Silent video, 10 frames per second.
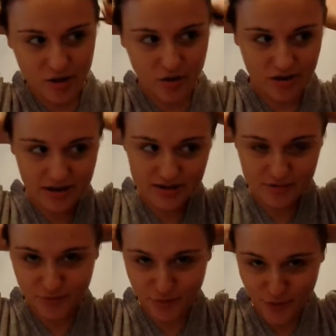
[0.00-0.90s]

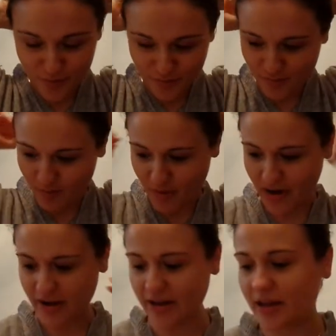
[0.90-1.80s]
colleagues from
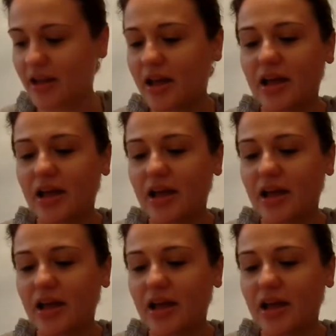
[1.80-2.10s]
my